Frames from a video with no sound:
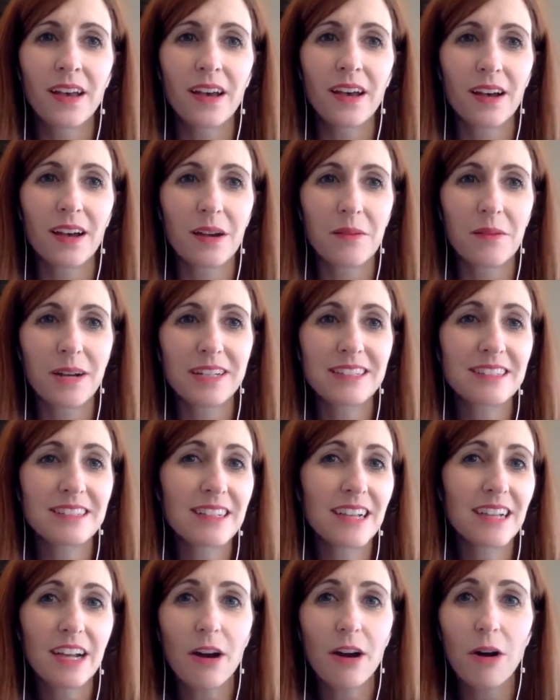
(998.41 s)
I
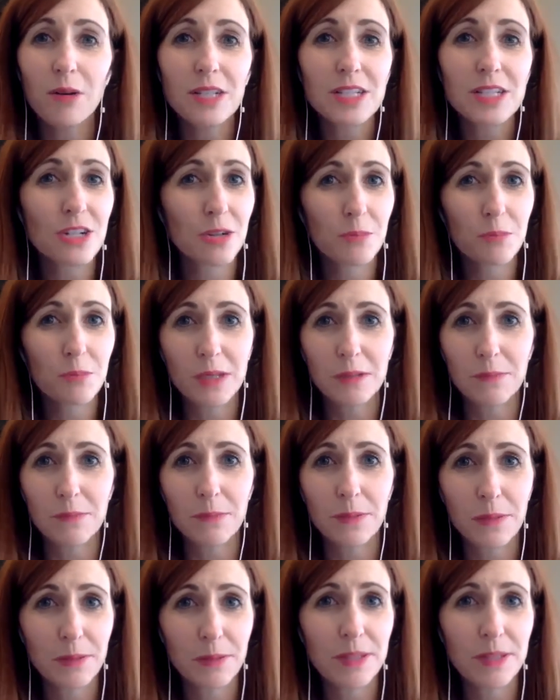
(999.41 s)
always turn
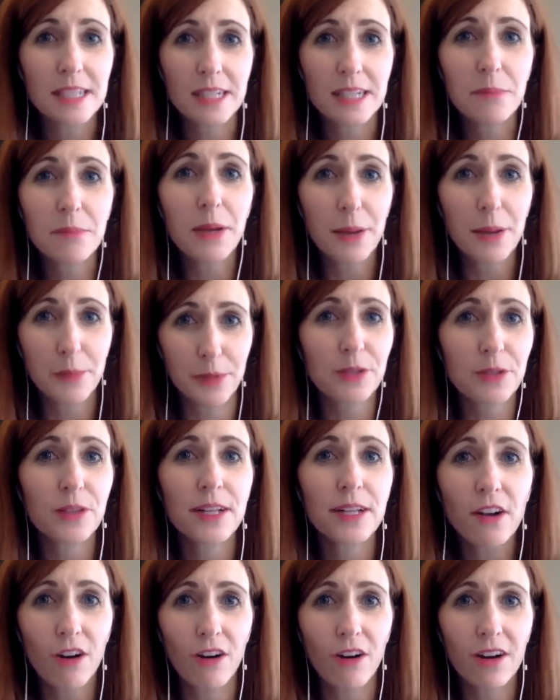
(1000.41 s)
PPC,
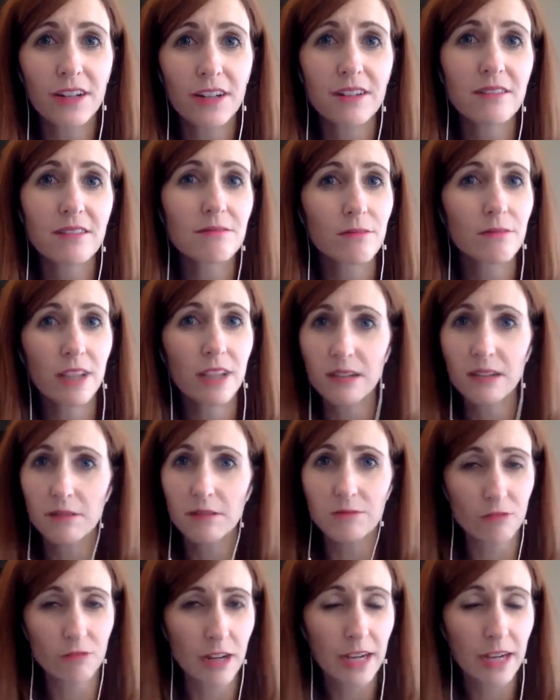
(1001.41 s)
pay-per-click, on like
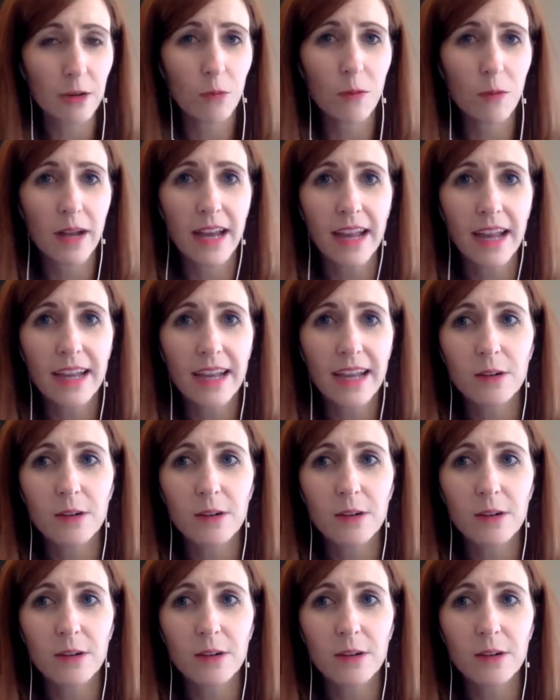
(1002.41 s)
right away.